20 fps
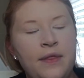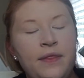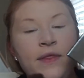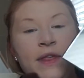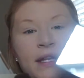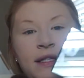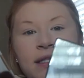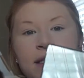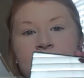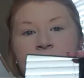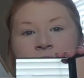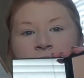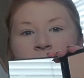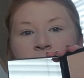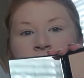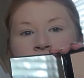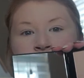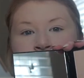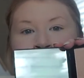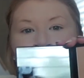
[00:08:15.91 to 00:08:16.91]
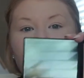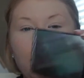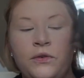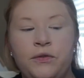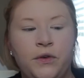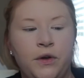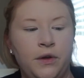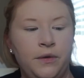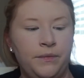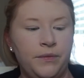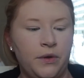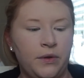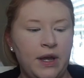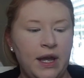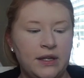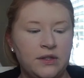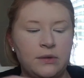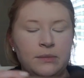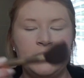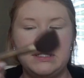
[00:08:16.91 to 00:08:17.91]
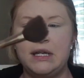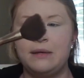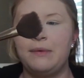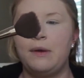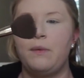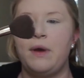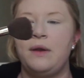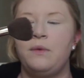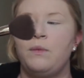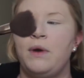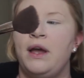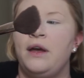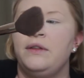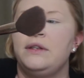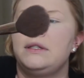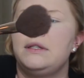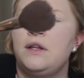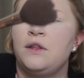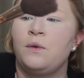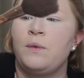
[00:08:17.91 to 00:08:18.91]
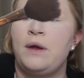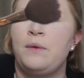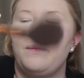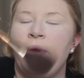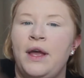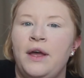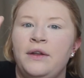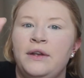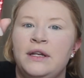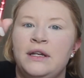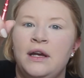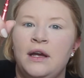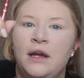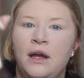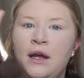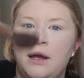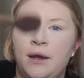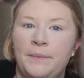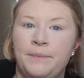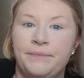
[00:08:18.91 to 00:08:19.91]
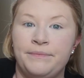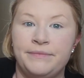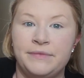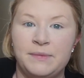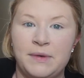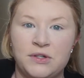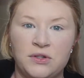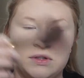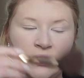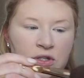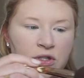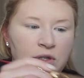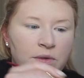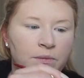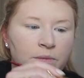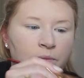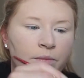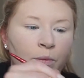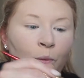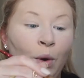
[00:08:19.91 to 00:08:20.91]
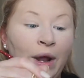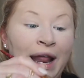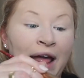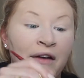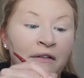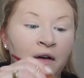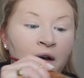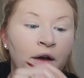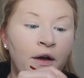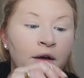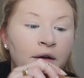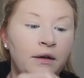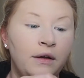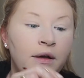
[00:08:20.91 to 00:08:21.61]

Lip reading: This is like beautiful. Okay, so I'm gonna take my Wet n Wild. This is another Wet n Wild special edition. Whatever.